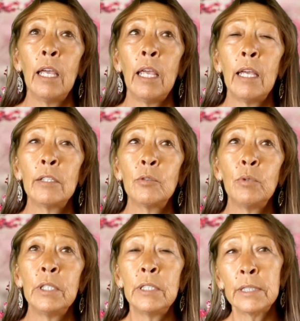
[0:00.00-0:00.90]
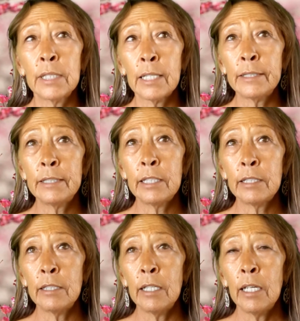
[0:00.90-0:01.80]
and we discussed
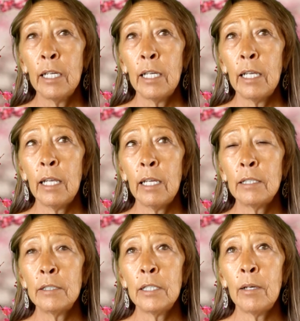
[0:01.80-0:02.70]
it, and